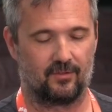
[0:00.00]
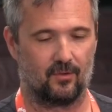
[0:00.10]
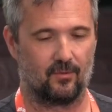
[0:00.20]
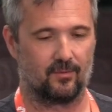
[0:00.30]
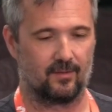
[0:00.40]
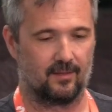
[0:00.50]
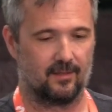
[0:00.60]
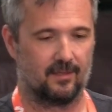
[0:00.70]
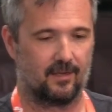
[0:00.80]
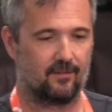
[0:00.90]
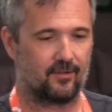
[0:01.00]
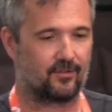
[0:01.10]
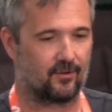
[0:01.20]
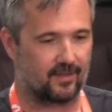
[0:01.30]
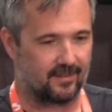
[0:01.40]
So Laravel
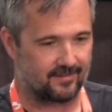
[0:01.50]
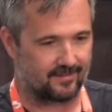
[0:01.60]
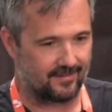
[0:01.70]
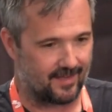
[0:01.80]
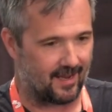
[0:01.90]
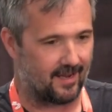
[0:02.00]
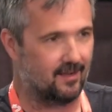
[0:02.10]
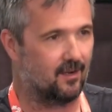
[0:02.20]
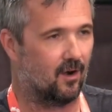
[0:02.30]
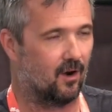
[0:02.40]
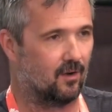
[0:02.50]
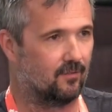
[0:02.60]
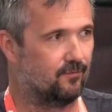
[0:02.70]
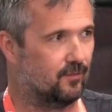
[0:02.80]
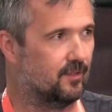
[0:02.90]
starter kits today
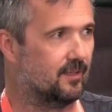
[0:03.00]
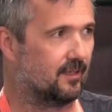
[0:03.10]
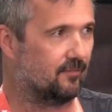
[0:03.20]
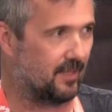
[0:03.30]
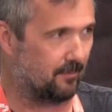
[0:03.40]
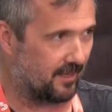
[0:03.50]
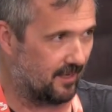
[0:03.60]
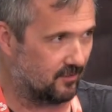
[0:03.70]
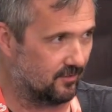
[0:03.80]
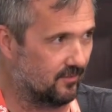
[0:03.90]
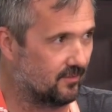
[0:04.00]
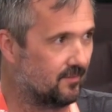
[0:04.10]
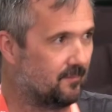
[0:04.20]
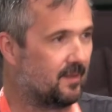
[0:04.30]
are full Laravel applications.